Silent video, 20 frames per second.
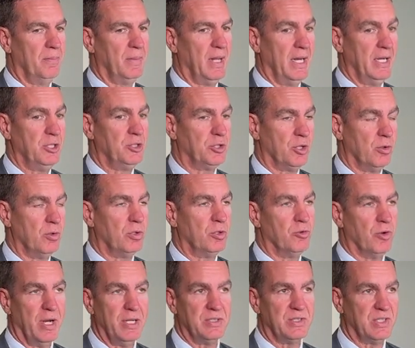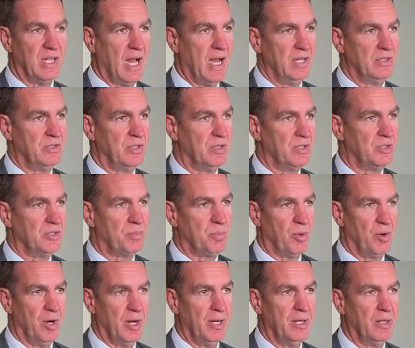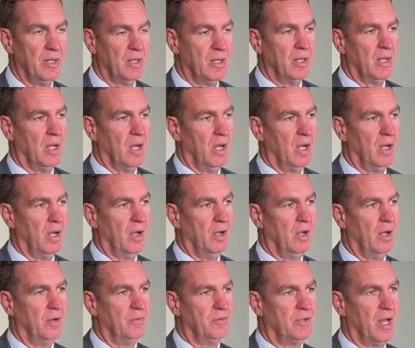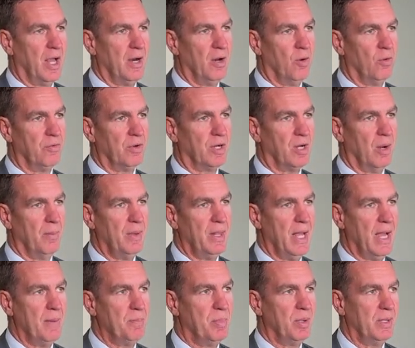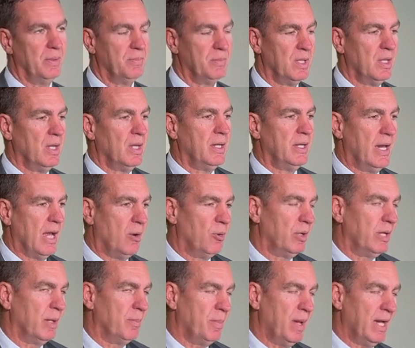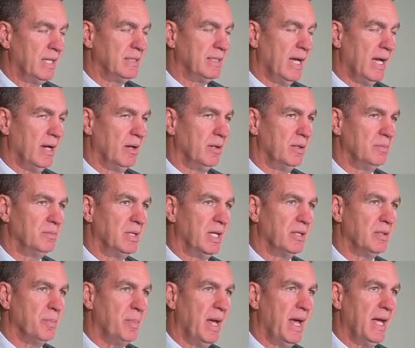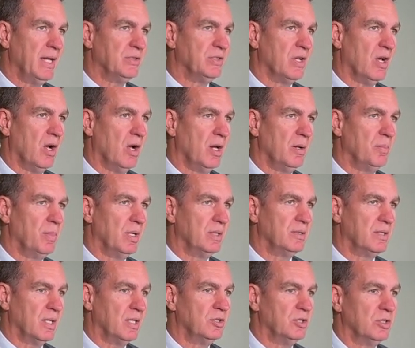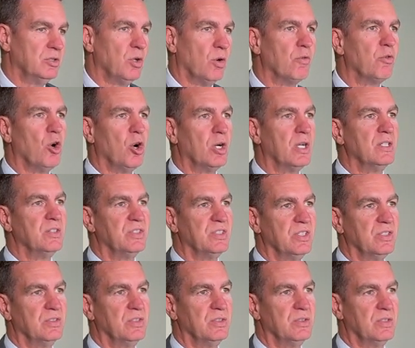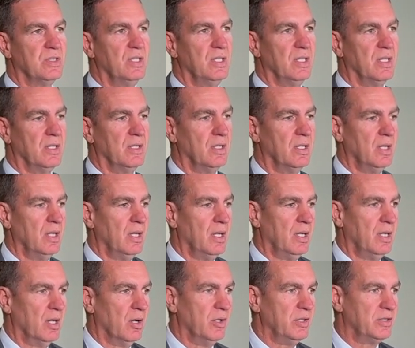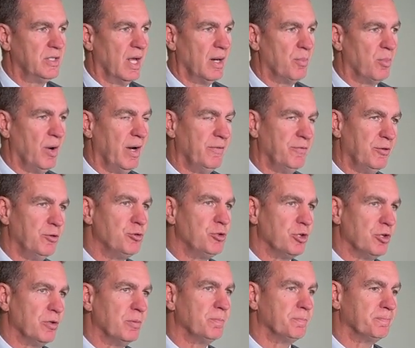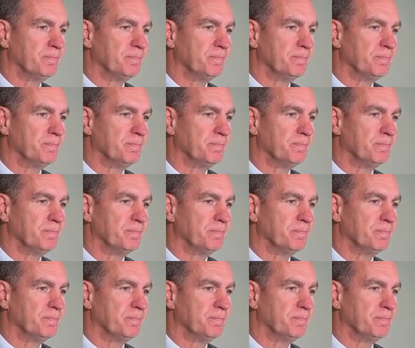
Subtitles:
and he showed great signs in the spring of kind of overcoming that, but now we'll get back down and get the pads on. But just overall consistency, and, you know, he's got a bright future.